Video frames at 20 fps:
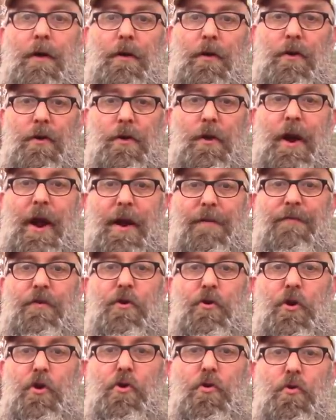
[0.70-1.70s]
Good
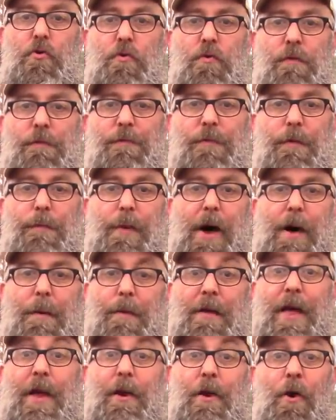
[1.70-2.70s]
afternoon from
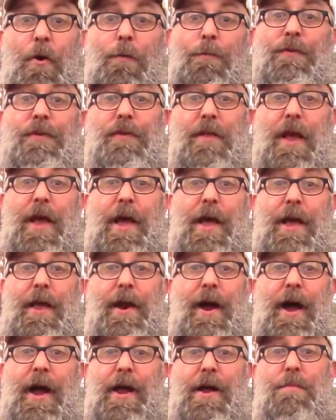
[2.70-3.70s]
Bobblehead
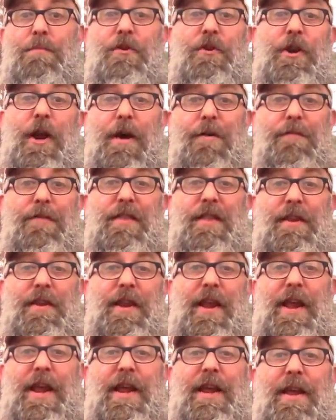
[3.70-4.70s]
Homestead. I am Jeff.
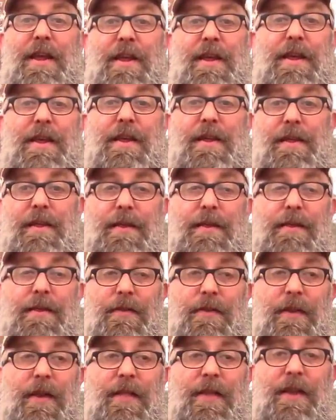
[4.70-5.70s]
Today
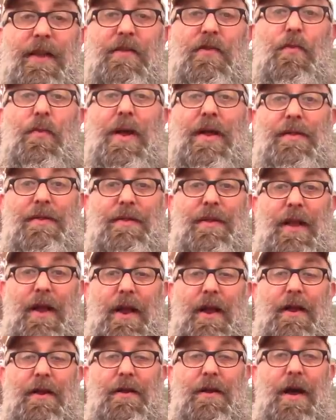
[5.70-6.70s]
is, I think it's
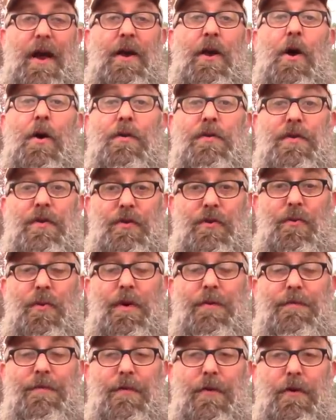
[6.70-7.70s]
Wednesday. I know it's the
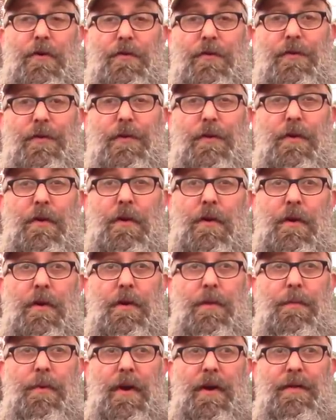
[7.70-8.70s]
21st,
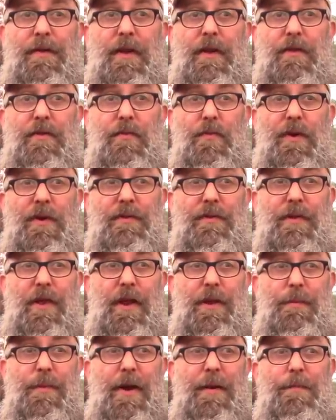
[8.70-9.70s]
but I think it's
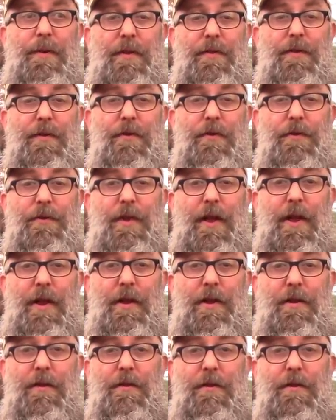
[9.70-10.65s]
Wednesday. It might be Thursday.